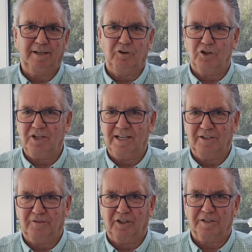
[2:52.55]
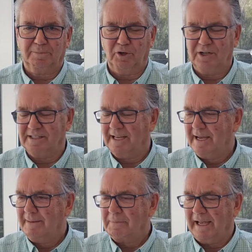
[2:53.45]
They've got years of experience,
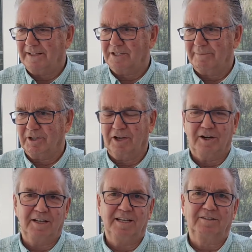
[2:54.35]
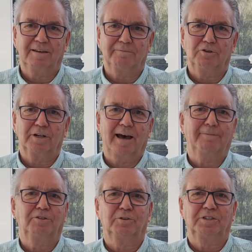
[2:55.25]
and some of the ideas they've brought
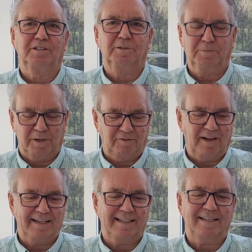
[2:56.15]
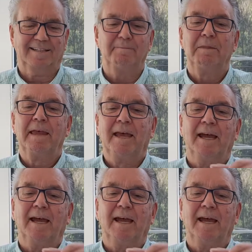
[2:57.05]
up to us has just been fantastic.